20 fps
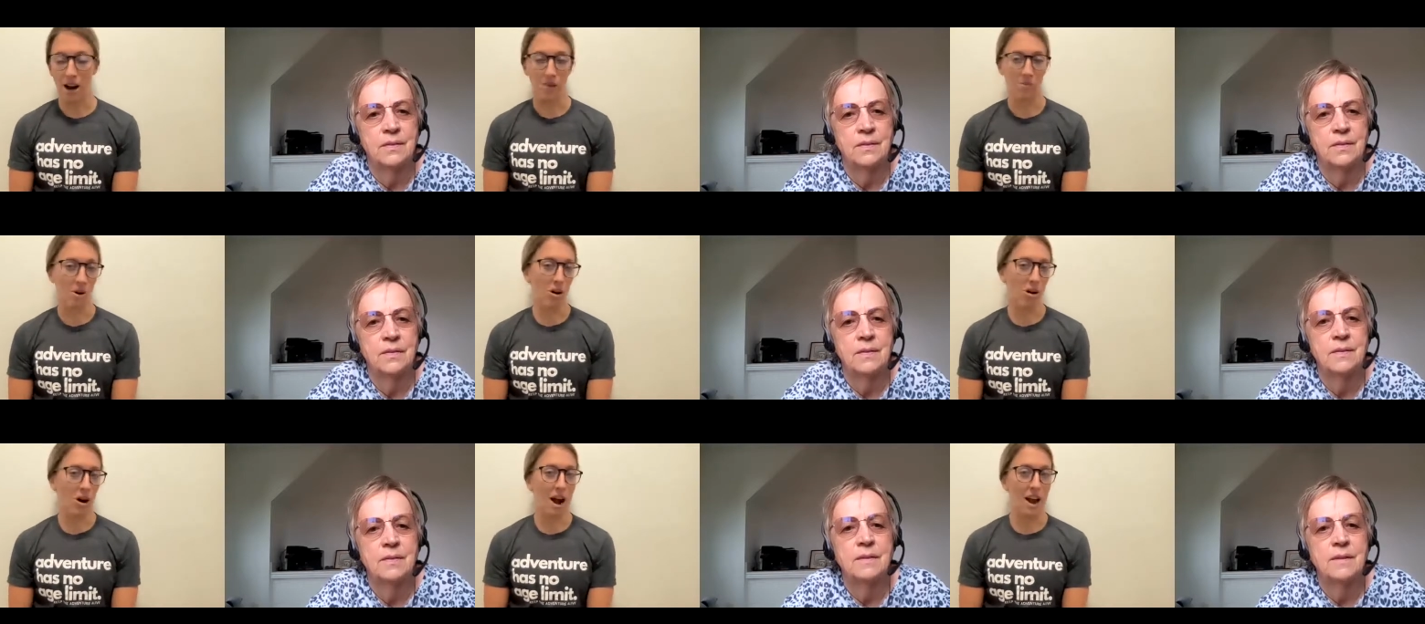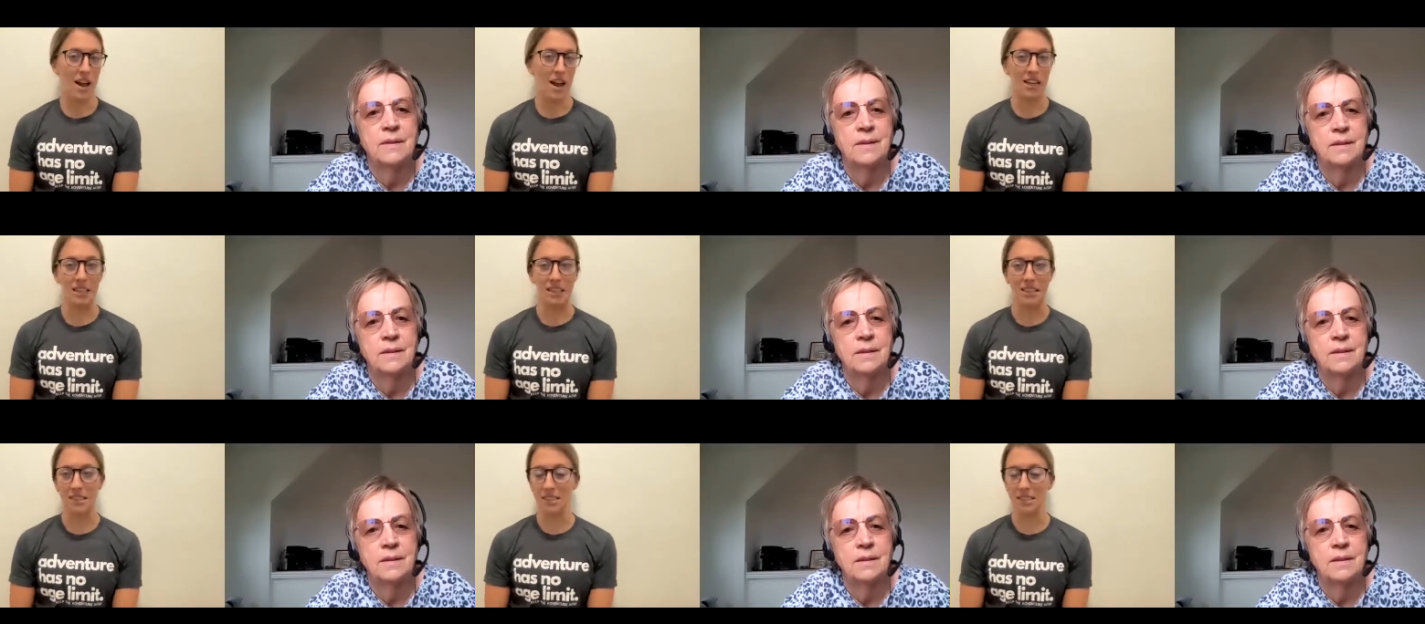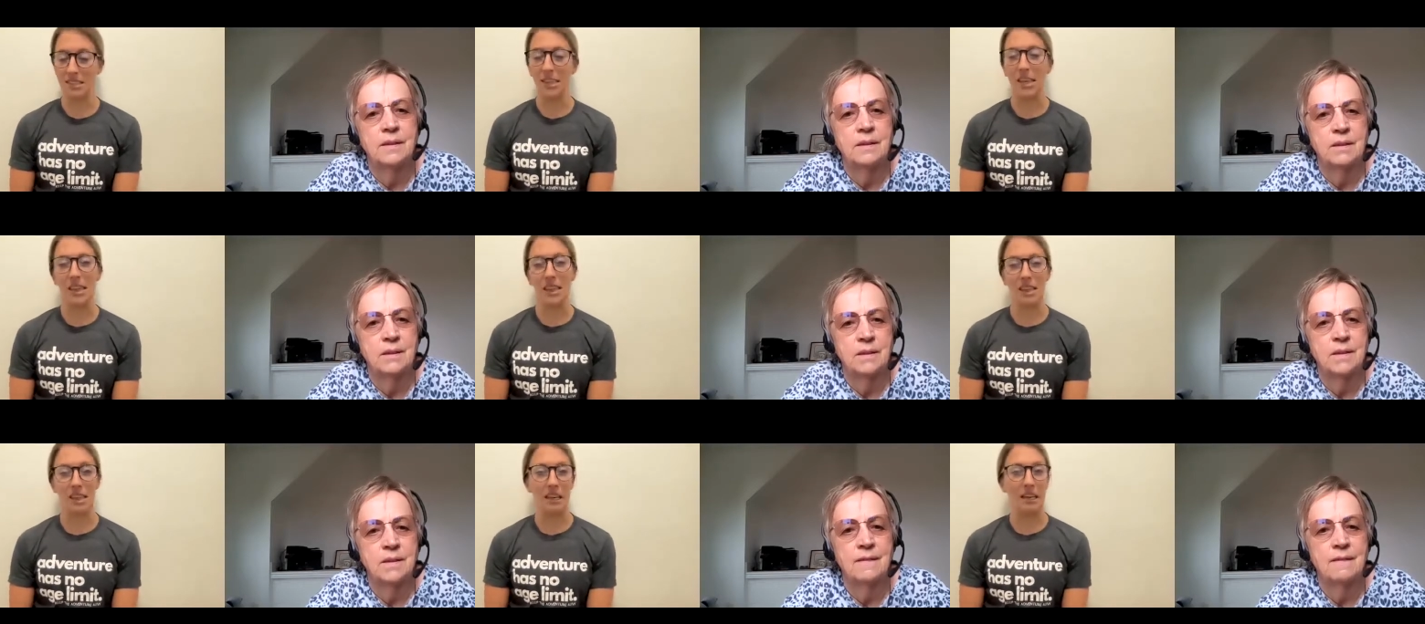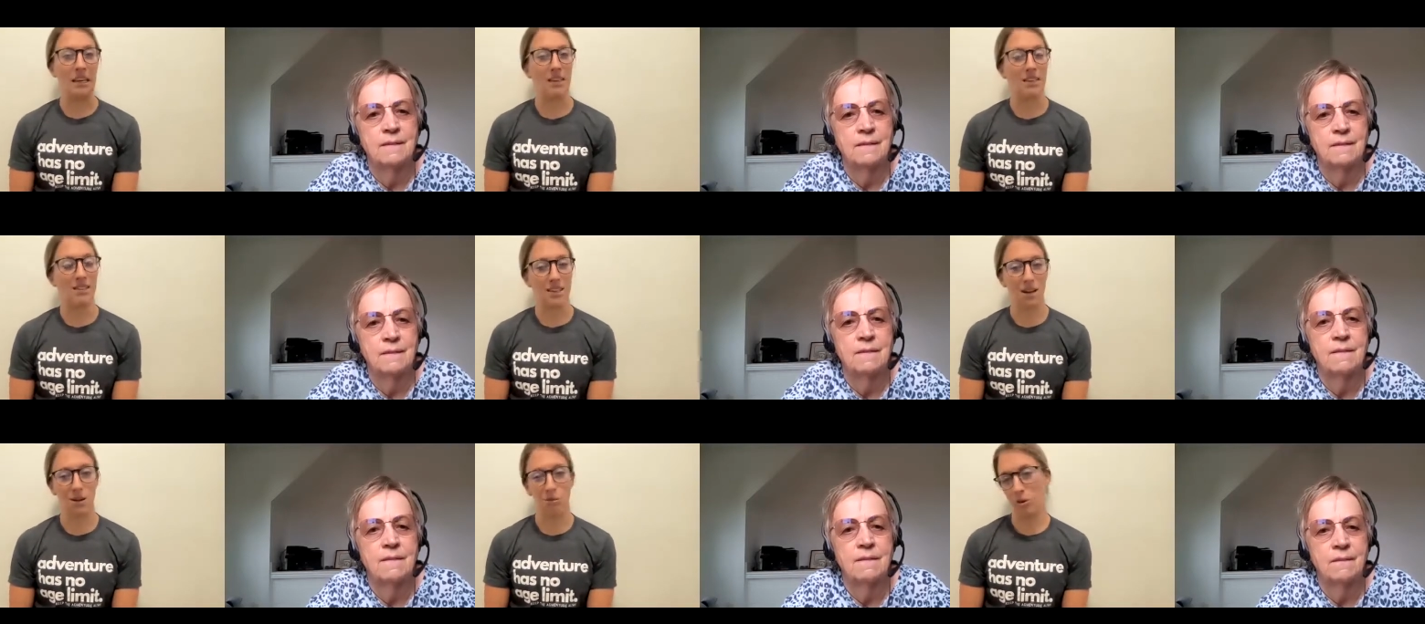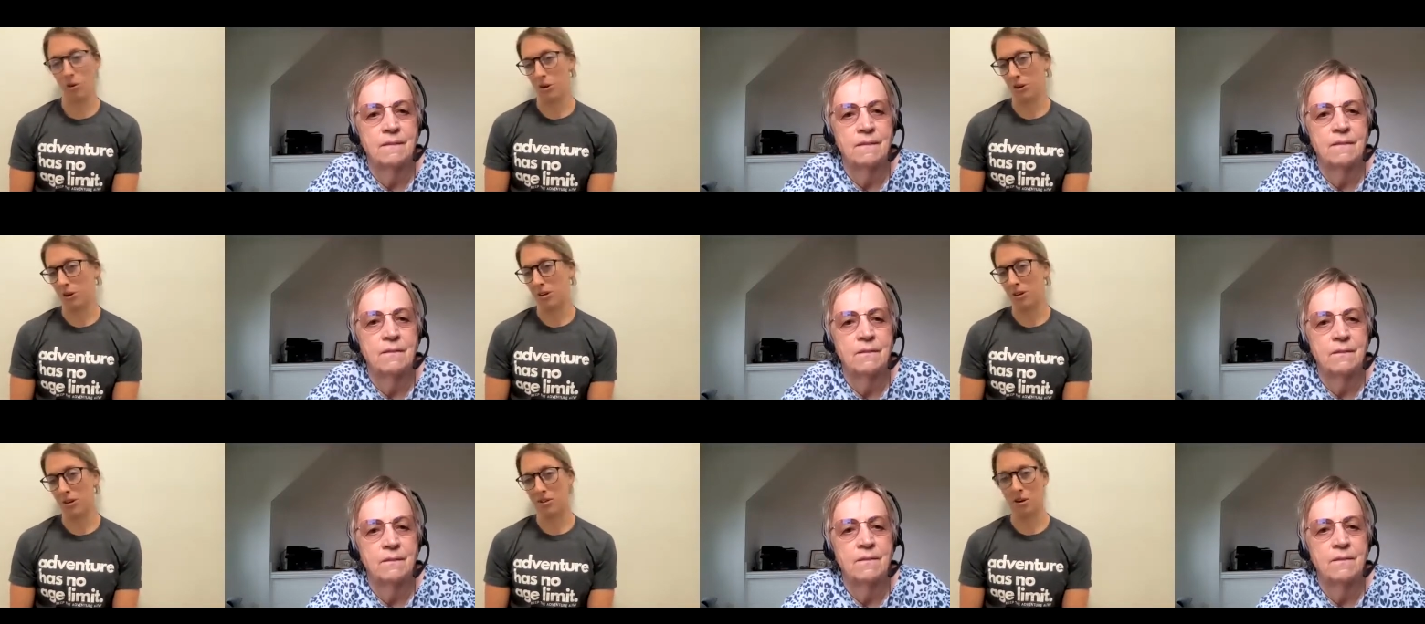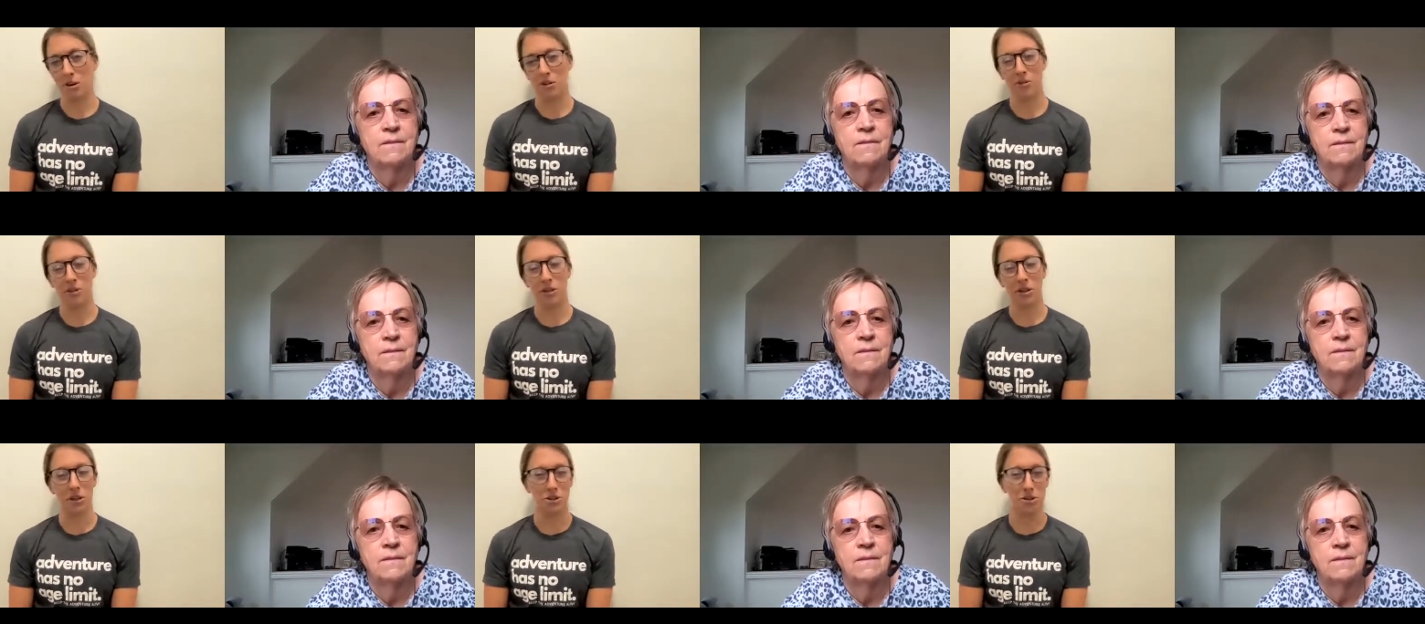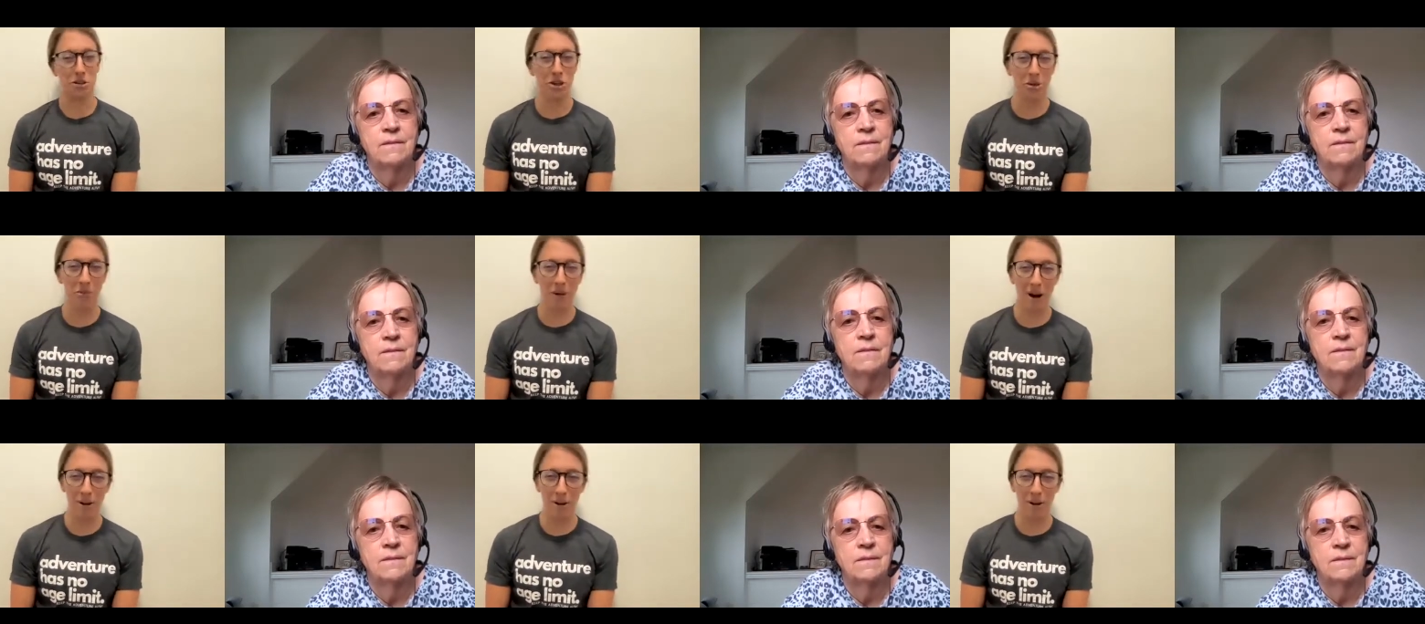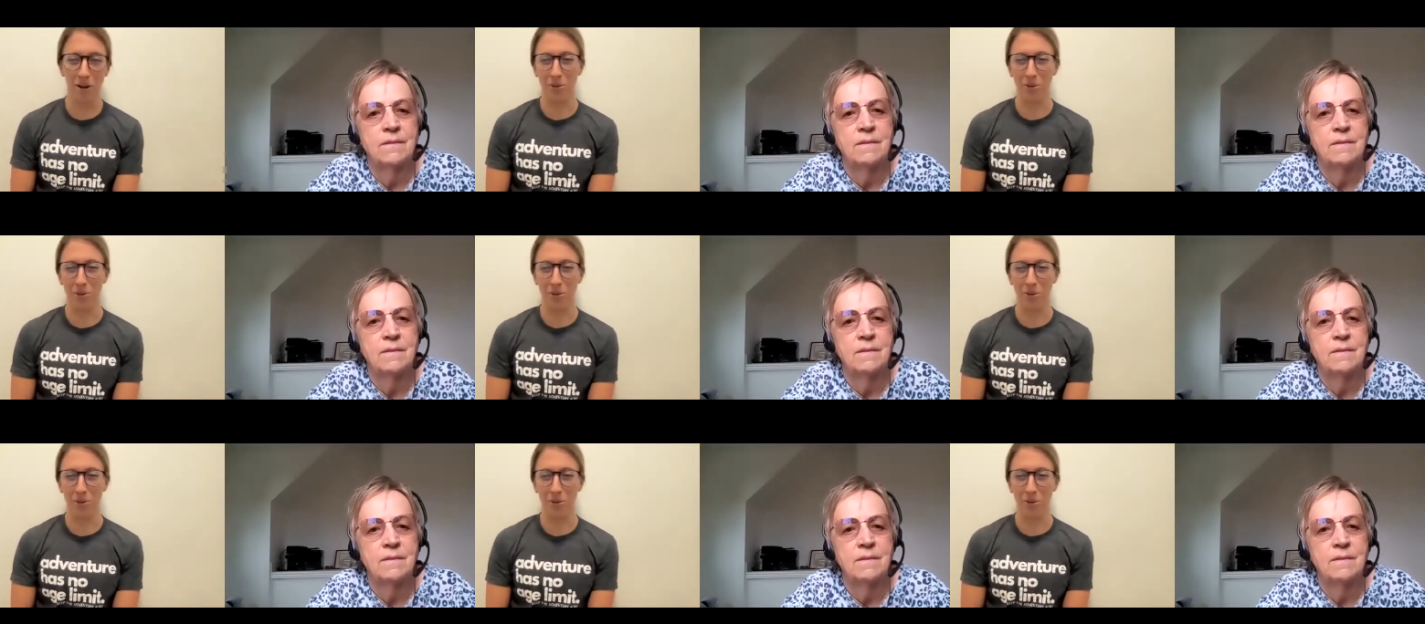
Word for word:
Speaker 1: MRI and see things that we're not really sure about,